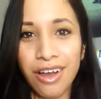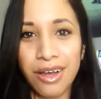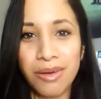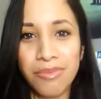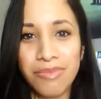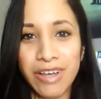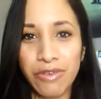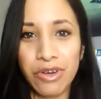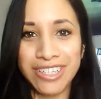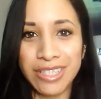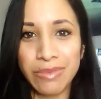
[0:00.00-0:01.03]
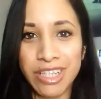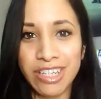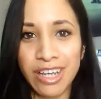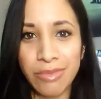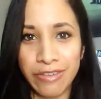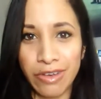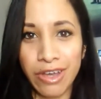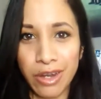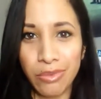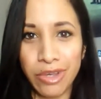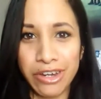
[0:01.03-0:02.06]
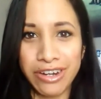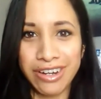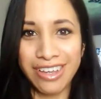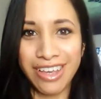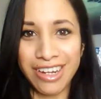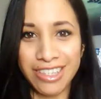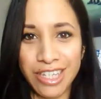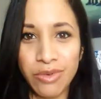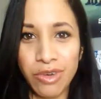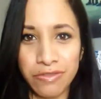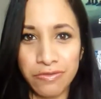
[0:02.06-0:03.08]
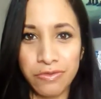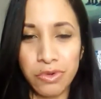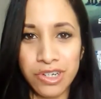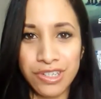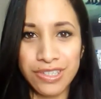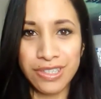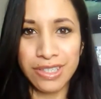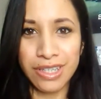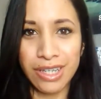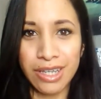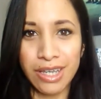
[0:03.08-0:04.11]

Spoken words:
of course, some of the time I felt kind of weird and didn't want to force